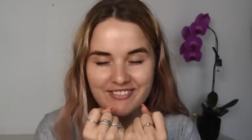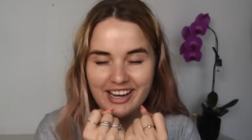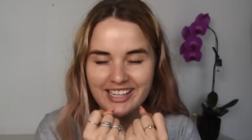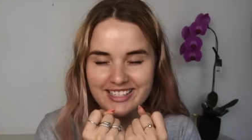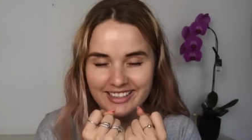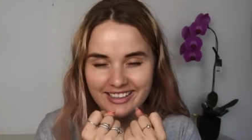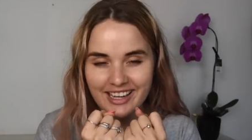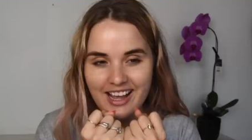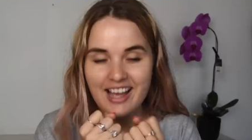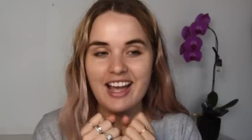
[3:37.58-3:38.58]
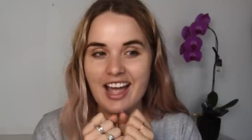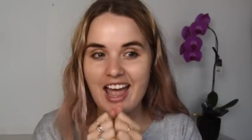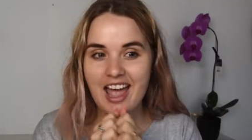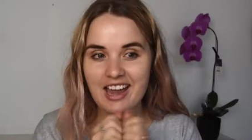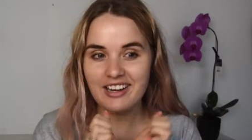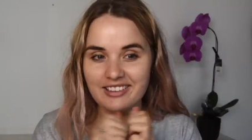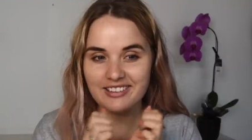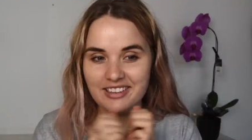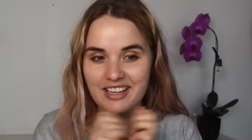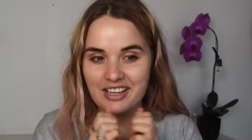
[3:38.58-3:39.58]
amazing, and
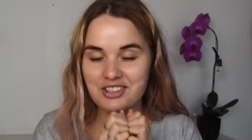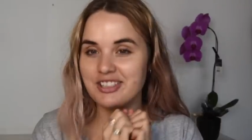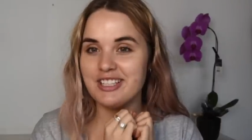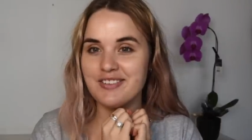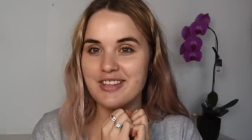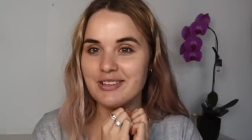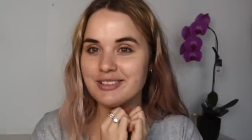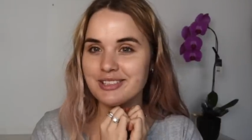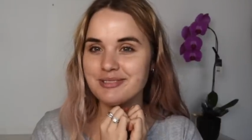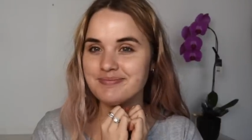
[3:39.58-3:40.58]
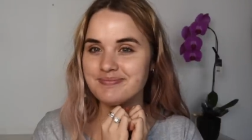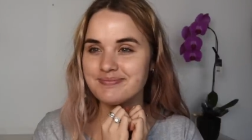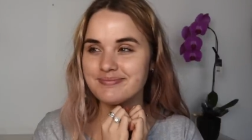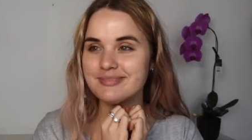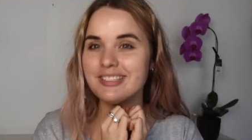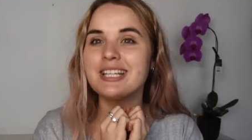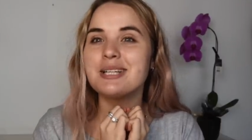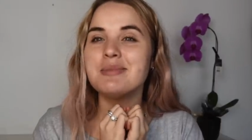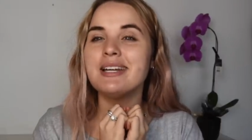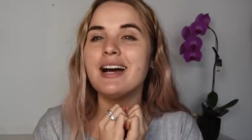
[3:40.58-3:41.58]
I can't live without her. Thank
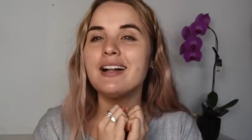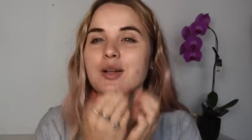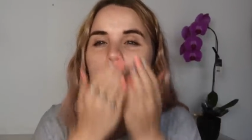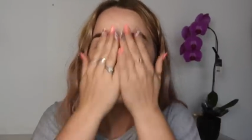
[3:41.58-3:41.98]
you, Manal.